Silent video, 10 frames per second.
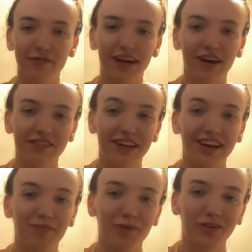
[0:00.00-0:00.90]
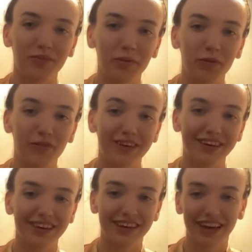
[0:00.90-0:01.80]
found out that I'm going to be
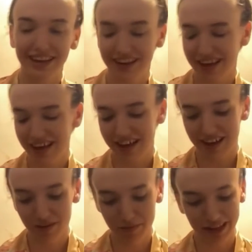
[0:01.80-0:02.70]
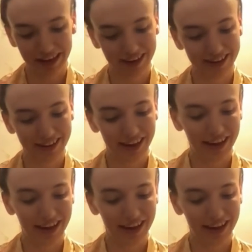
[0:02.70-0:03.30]
moving again, unplanned.